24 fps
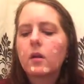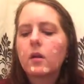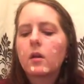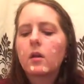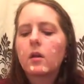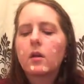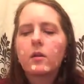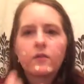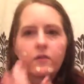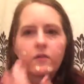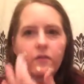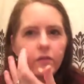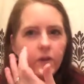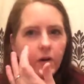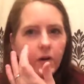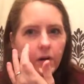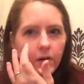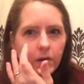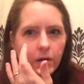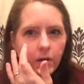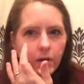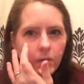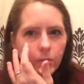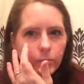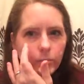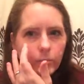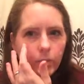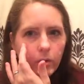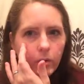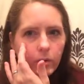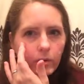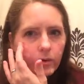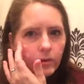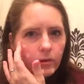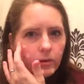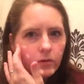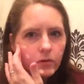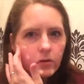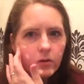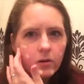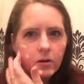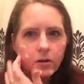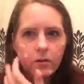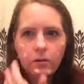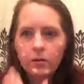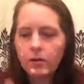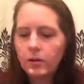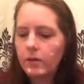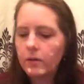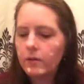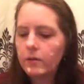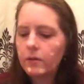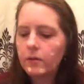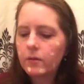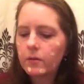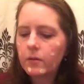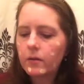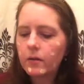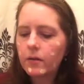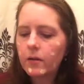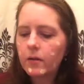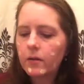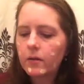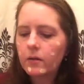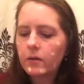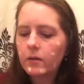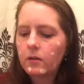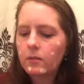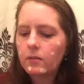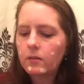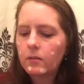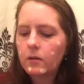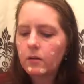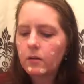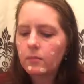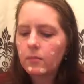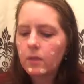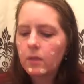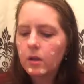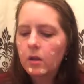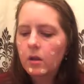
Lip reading: a fine point, you know, like they do at the end of them.